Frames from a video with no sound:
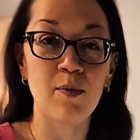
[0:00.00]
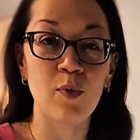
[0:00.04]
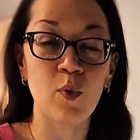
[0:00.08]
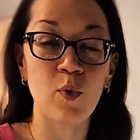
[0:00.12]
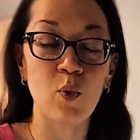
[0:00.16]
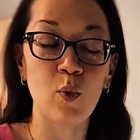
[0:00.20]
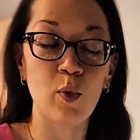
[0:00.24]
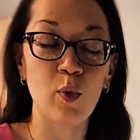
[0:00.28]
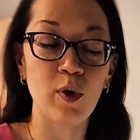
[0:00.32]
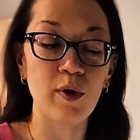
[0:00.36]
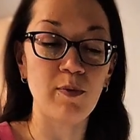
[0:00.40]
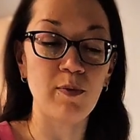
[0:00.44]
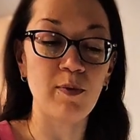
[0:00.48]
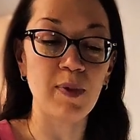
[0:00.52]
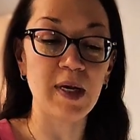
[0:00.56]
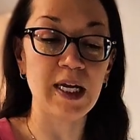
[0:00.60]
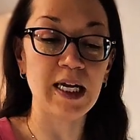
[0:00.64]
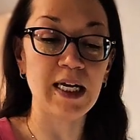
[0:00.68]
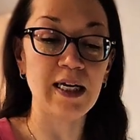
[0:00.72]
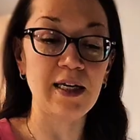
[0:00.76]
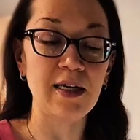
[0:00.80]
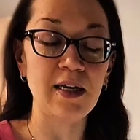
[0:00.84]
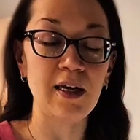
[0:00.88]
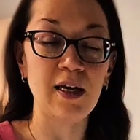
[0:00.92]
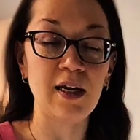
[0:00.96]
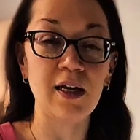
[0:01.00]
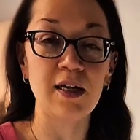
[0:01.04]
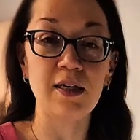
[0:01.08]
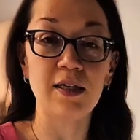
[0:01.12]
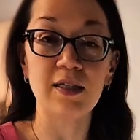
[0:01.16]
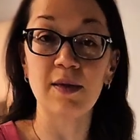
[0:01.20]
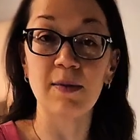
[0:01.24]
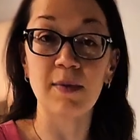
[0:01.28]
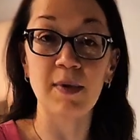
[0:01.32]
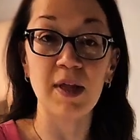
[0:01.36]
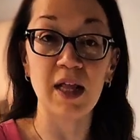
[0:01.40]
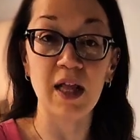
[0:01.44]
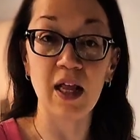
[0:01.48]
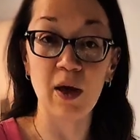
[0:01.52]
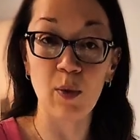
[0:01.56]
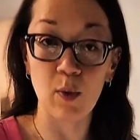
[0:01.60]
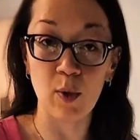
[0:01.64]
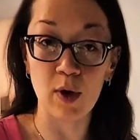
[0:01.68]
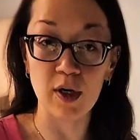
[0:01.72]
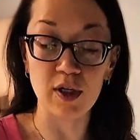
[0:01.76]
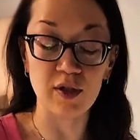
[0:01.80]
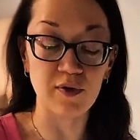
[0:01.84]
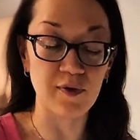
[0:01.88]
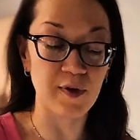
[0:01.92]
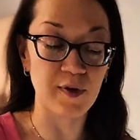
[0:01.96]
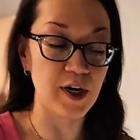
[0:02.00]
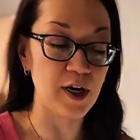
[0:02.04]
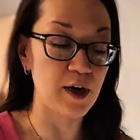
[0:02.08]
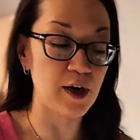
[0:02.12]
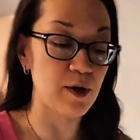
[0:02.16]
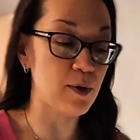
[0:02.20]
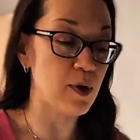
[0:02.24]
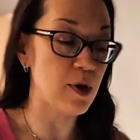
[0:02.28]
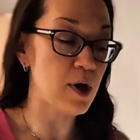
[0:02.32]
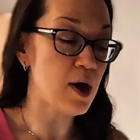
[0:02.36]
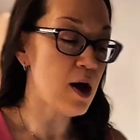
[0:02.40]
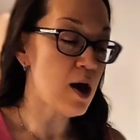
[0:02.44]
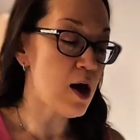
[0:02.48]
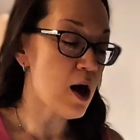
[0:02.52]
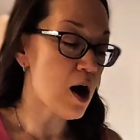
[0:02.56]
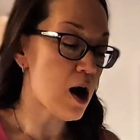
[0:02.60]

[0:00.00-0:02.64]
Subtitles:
would be something that works for you.